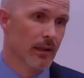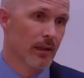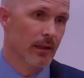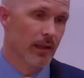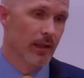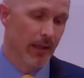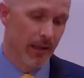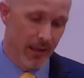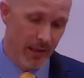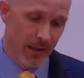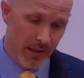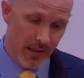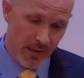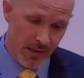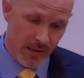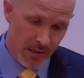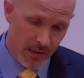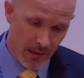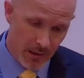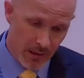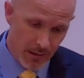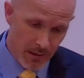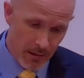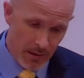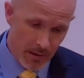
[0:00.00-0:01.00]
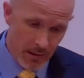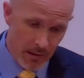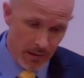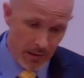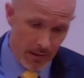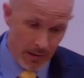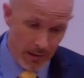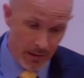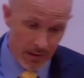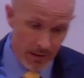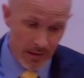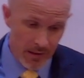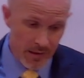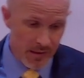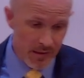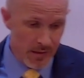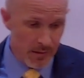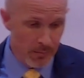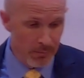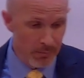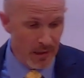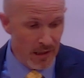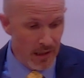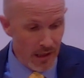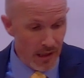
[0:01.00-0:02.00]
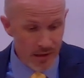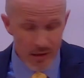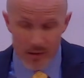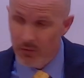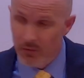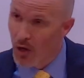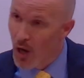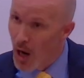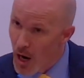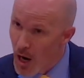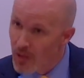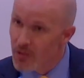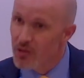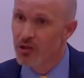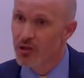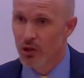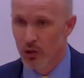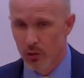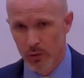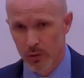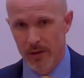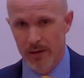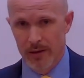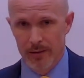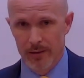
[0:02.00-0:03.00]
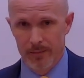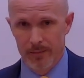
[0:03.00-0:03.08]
It is, it is because of God's decree.